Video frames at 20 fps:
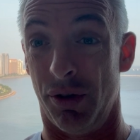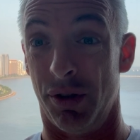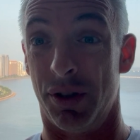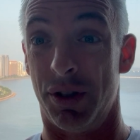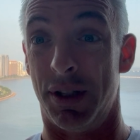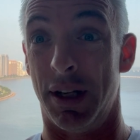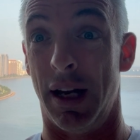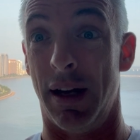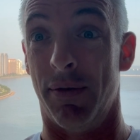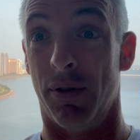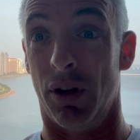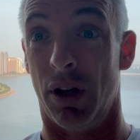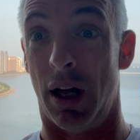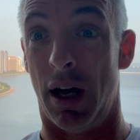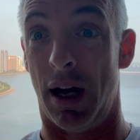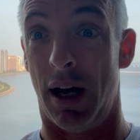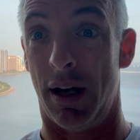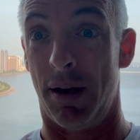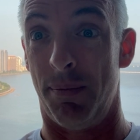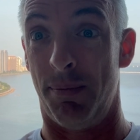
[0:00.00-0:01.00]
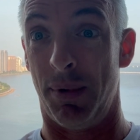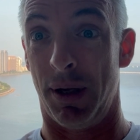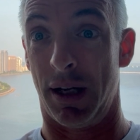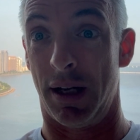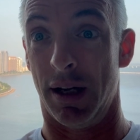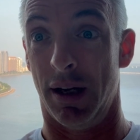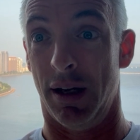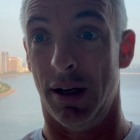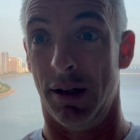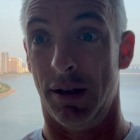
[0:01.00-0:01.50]
to save a lot
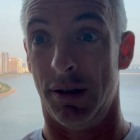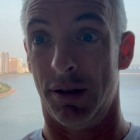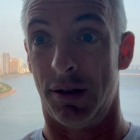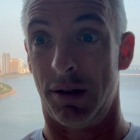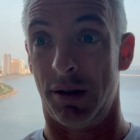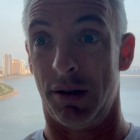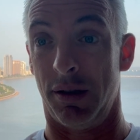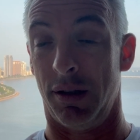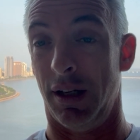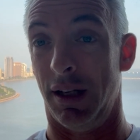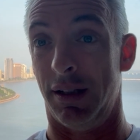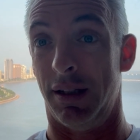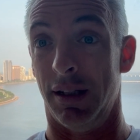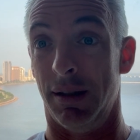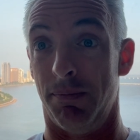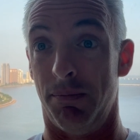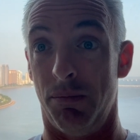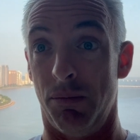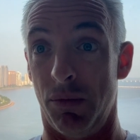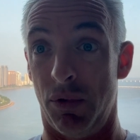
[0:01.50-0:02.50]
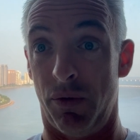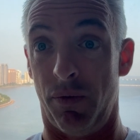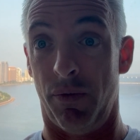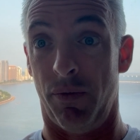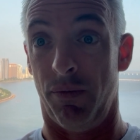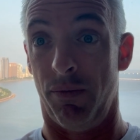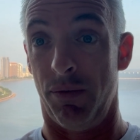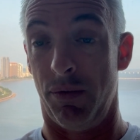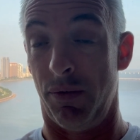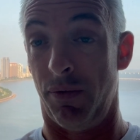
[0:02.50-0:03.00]
because it's a
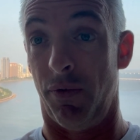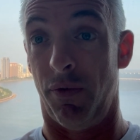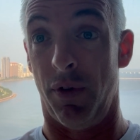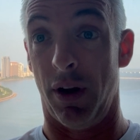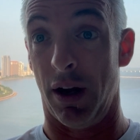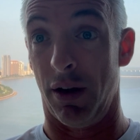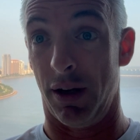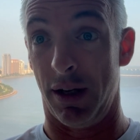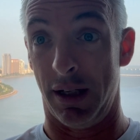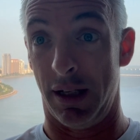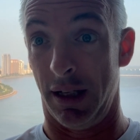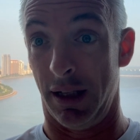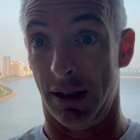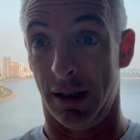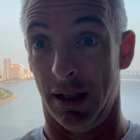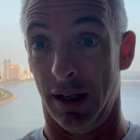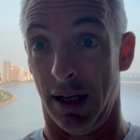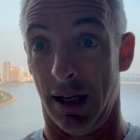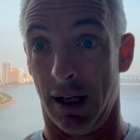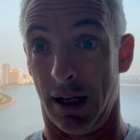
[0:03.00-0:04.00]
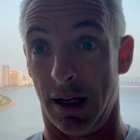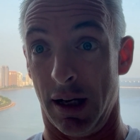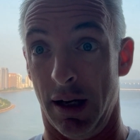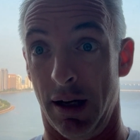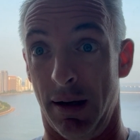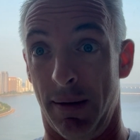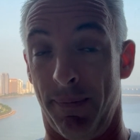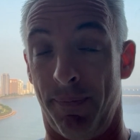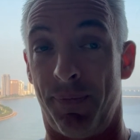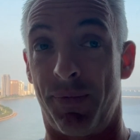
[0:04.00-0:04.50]
very decent
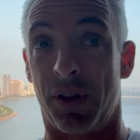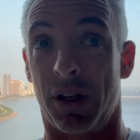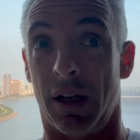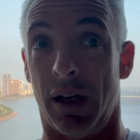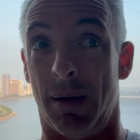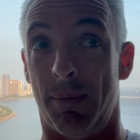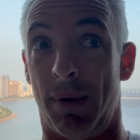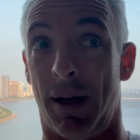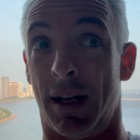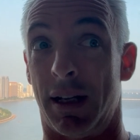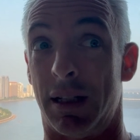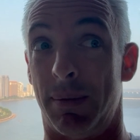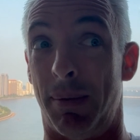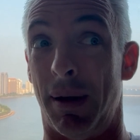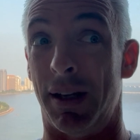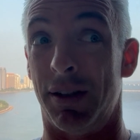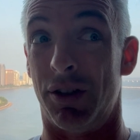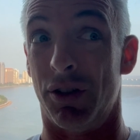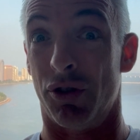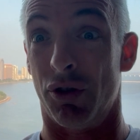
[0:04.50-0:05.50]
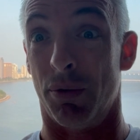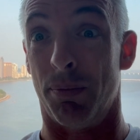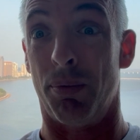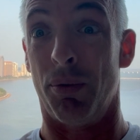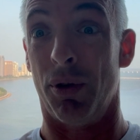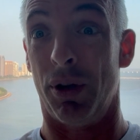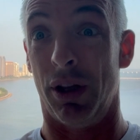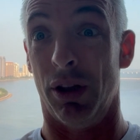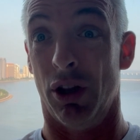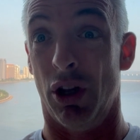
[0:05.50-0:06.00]
income and my expenses are
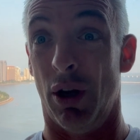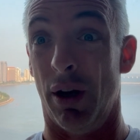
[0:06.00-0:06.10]
pretty low.